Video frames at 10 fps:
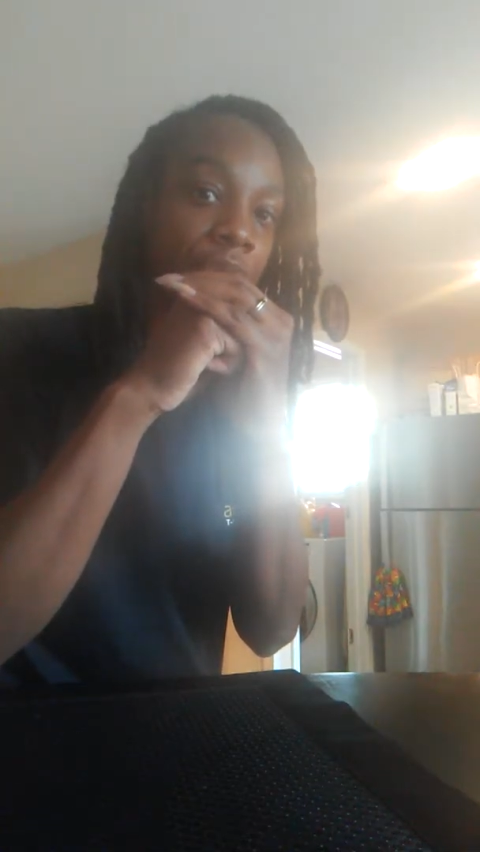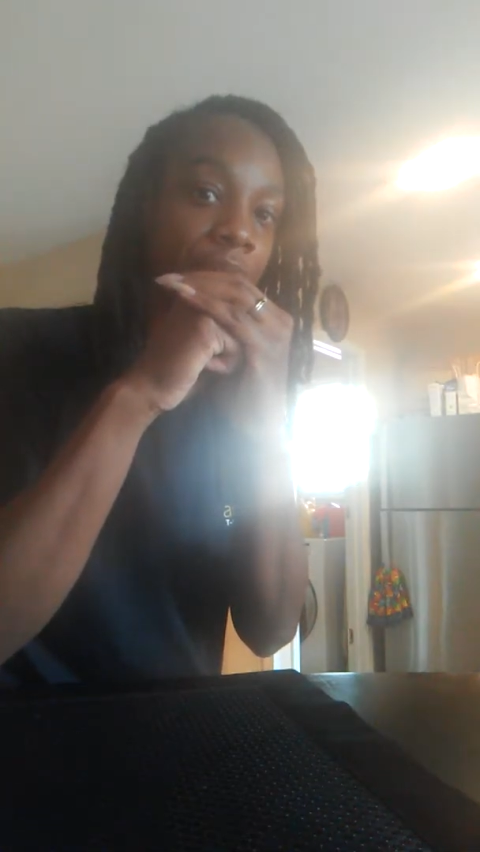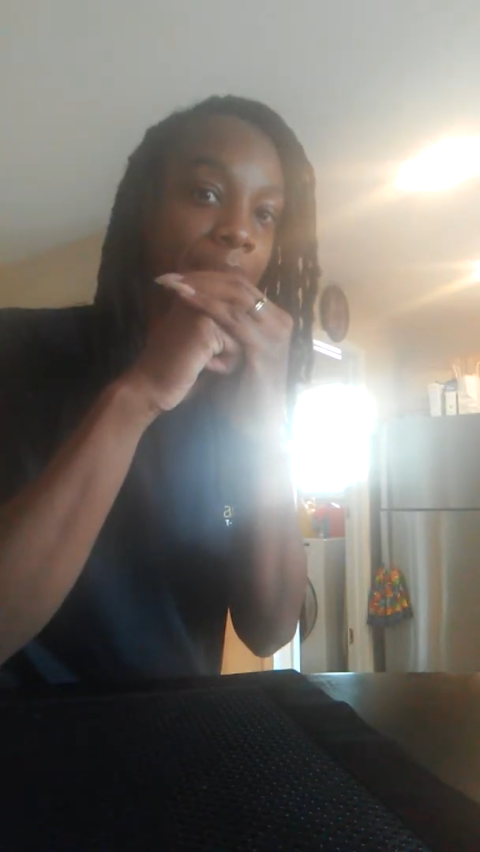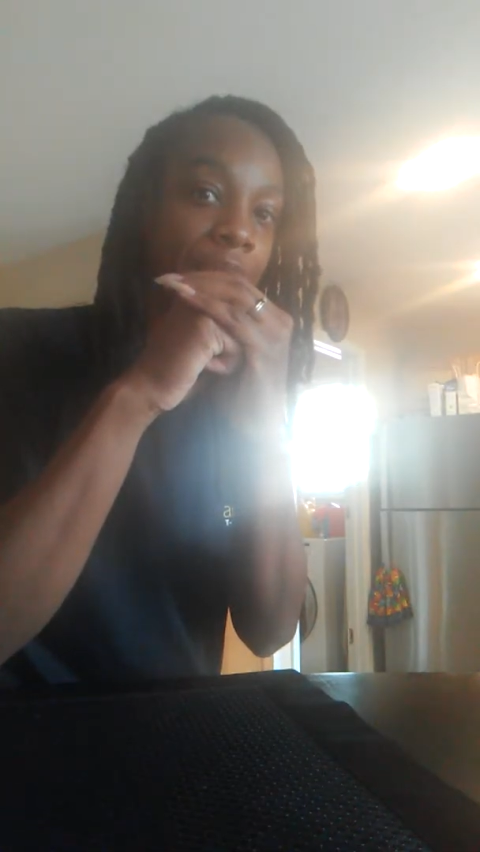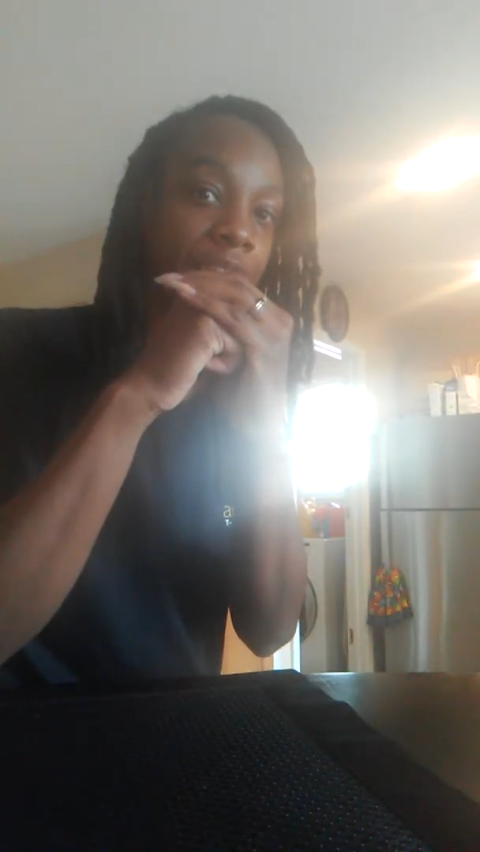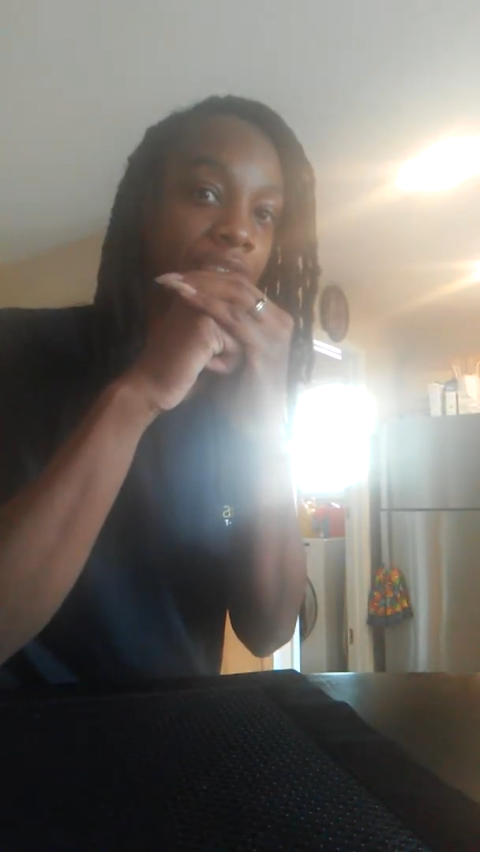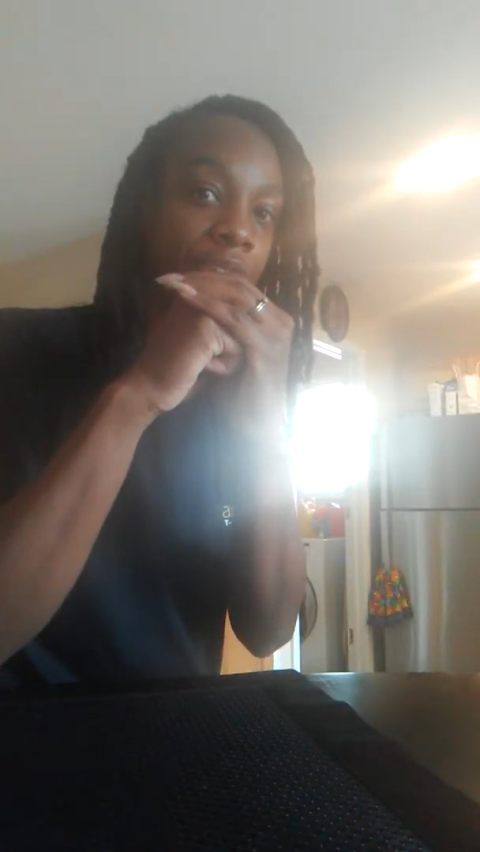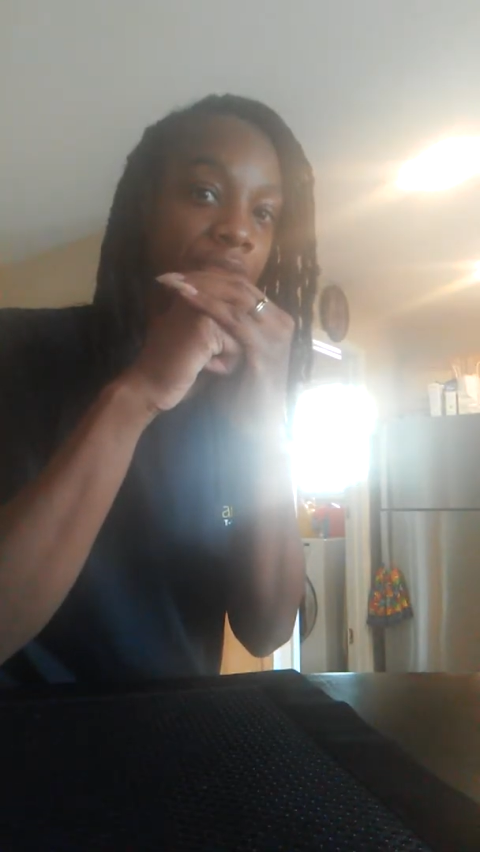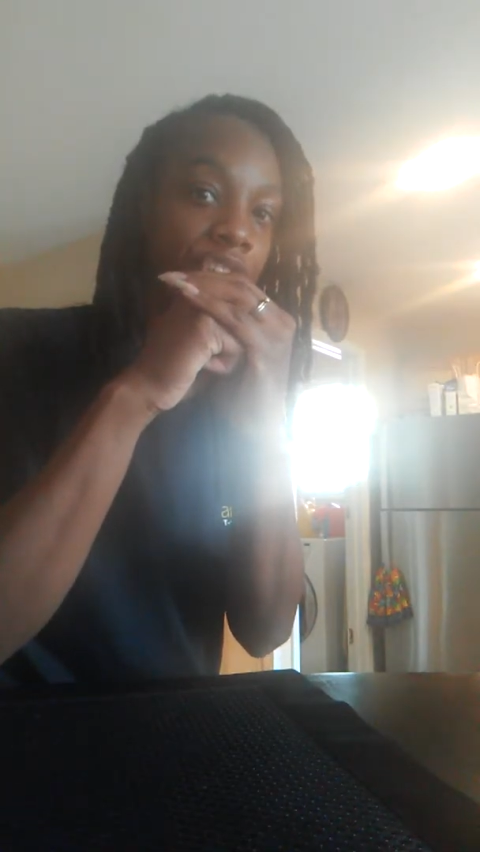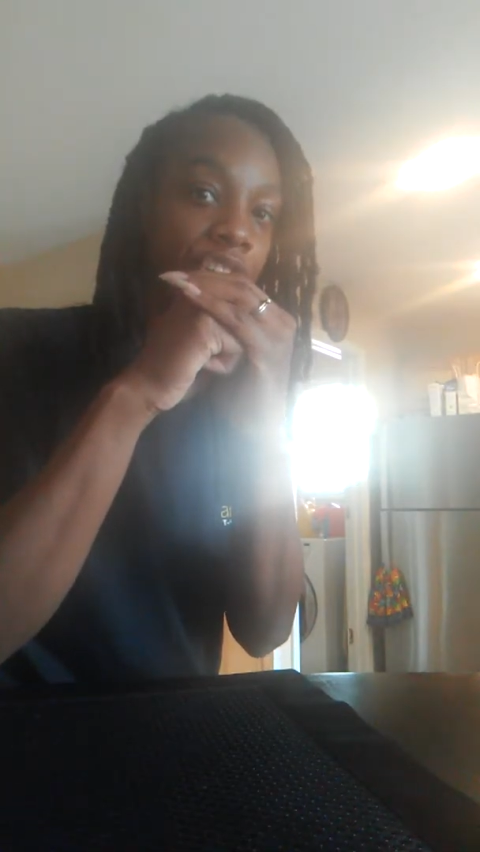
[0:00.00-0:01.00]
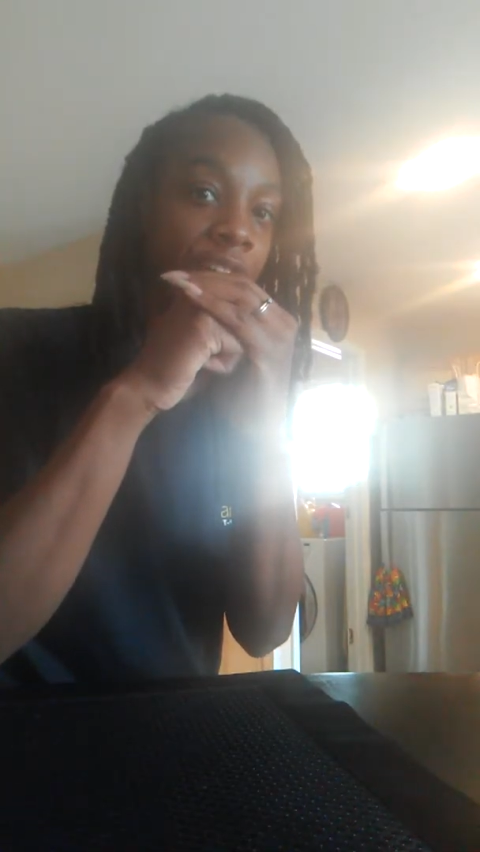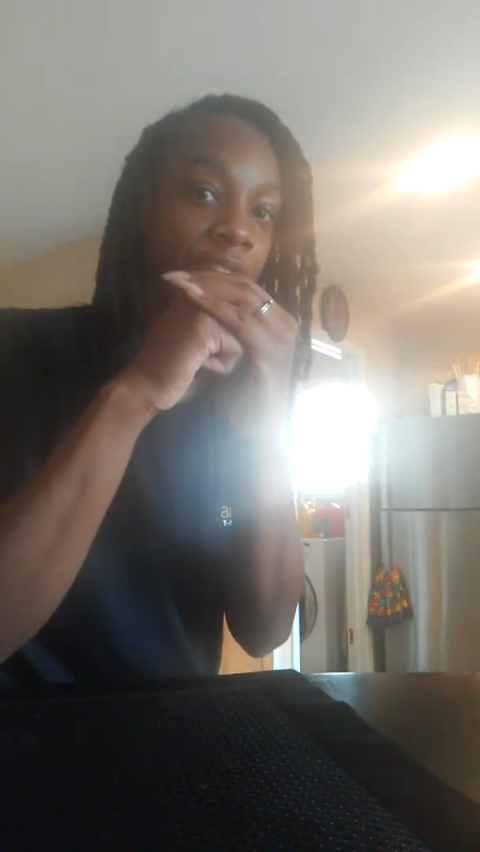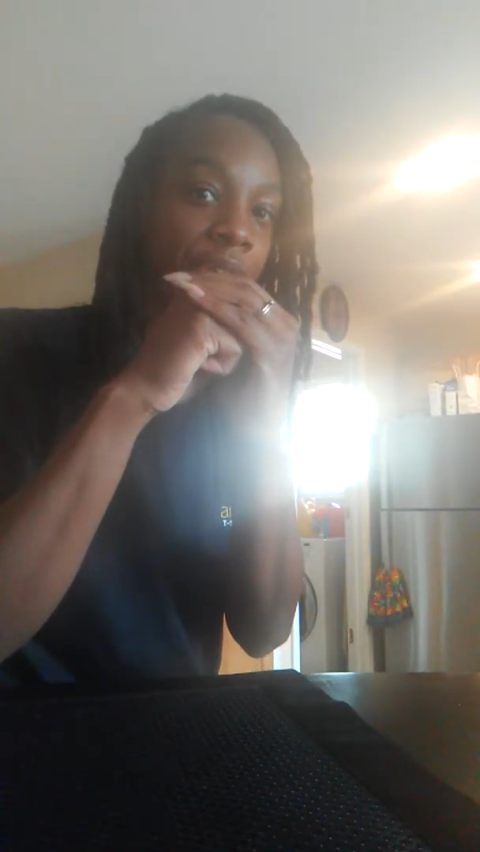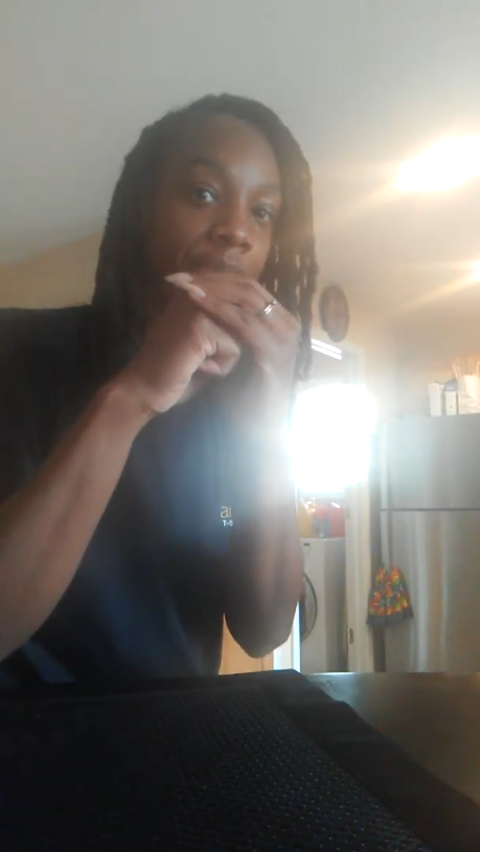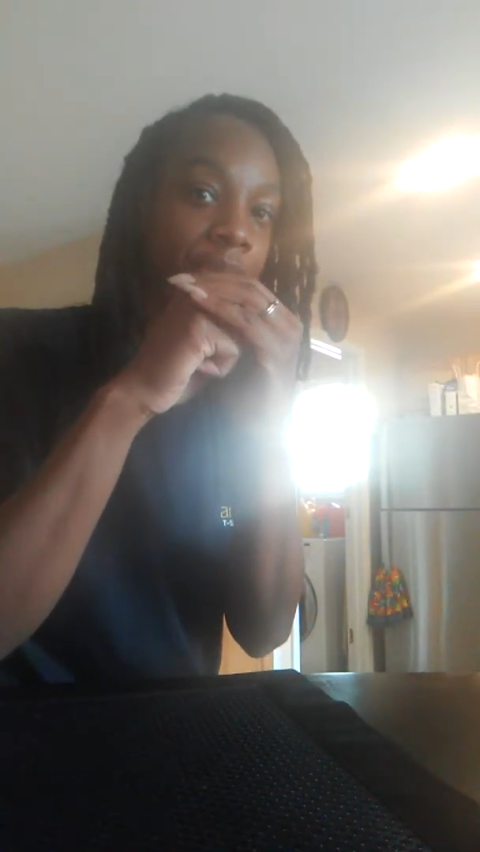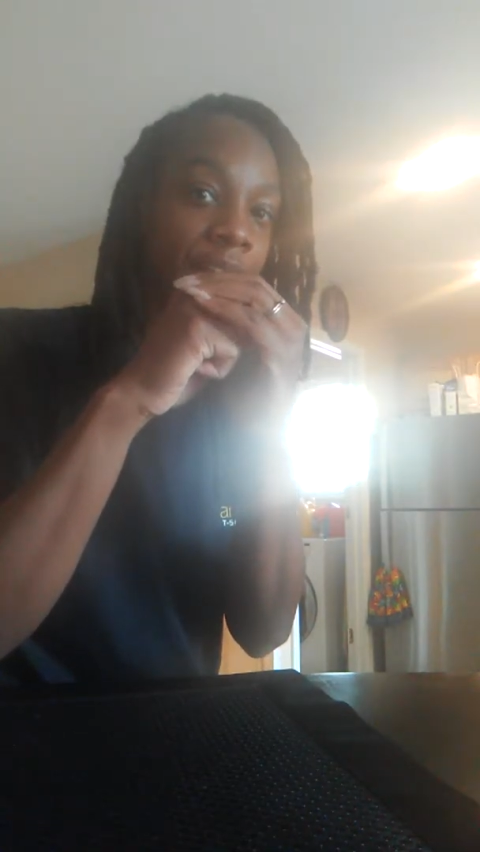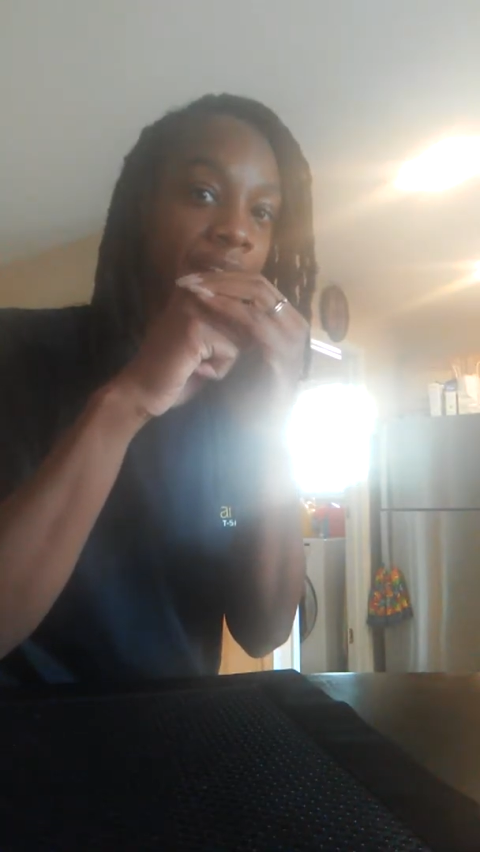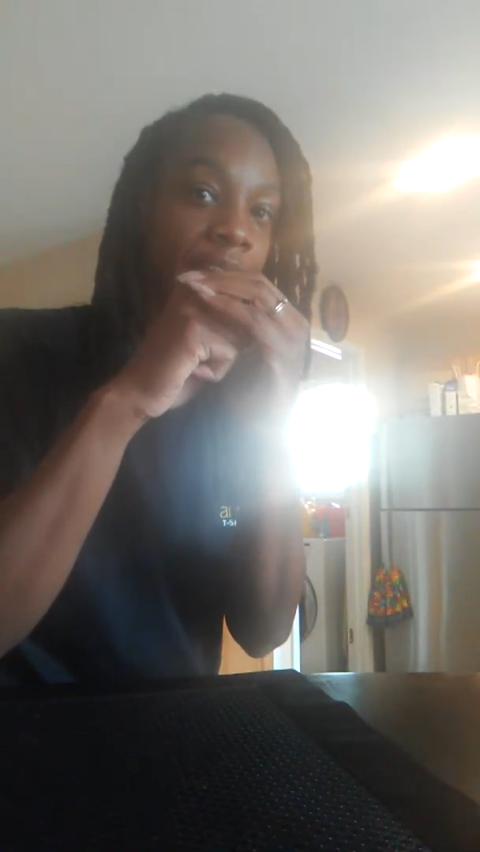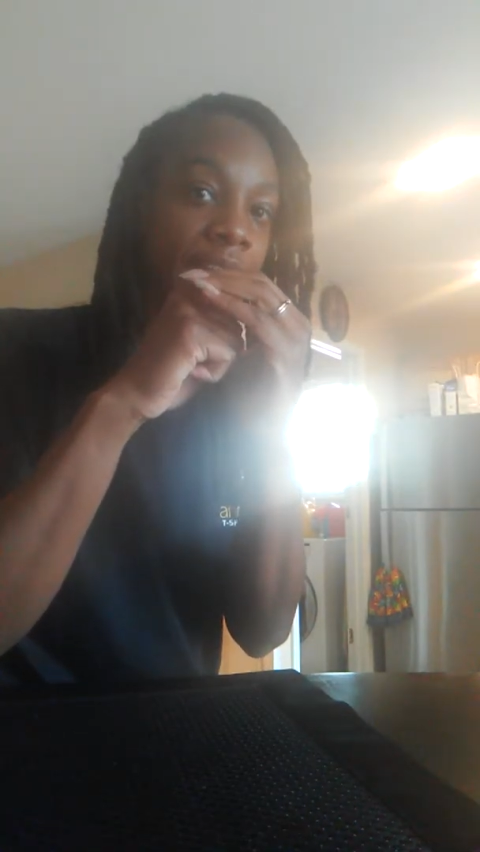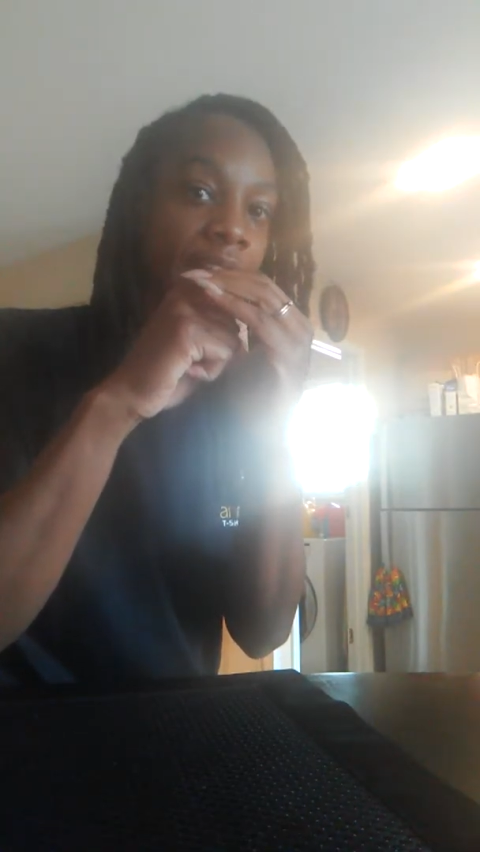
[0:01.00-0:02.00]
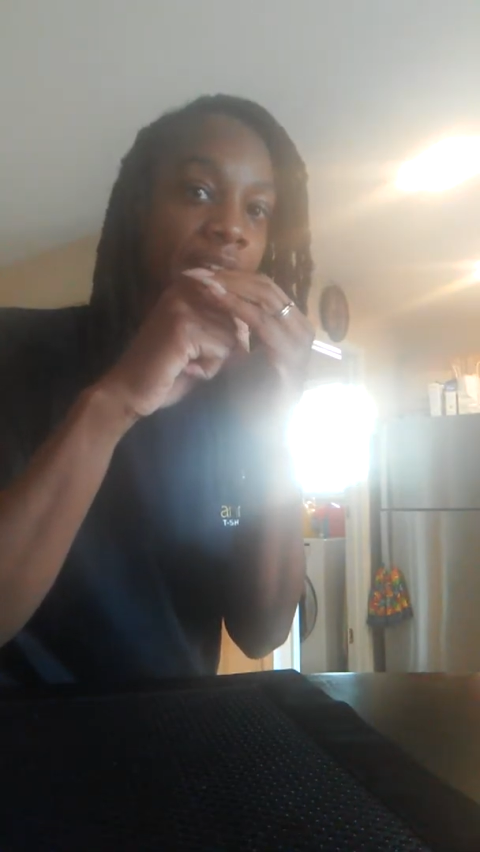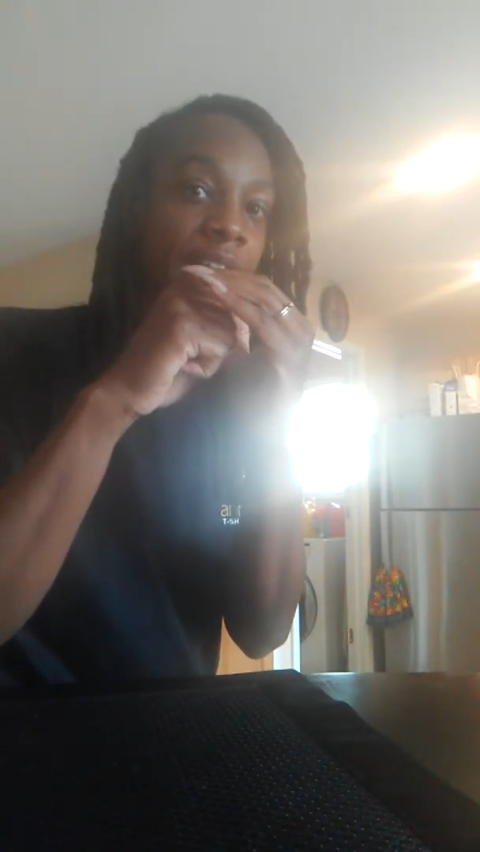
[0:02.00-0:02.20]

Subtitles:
what happens is you have a shallow hip socket,